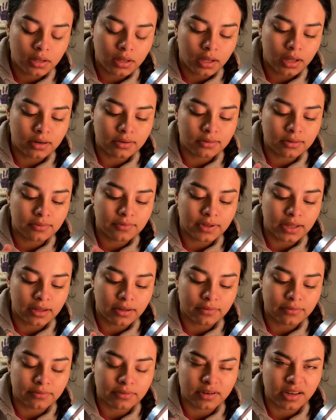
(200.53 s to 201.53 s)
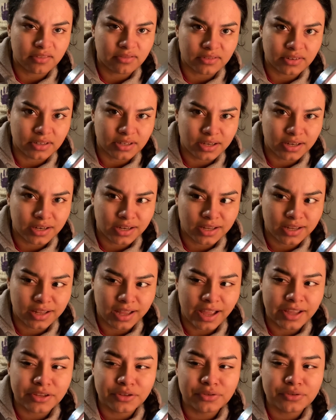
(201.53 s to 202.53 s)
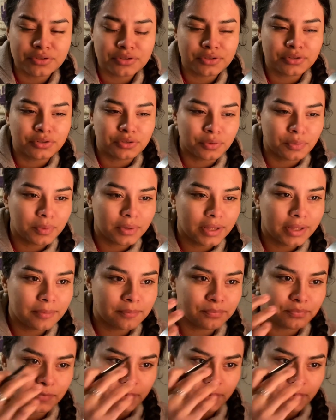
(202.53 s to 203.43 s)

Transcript: don't know if you have ever done it. I used to do it,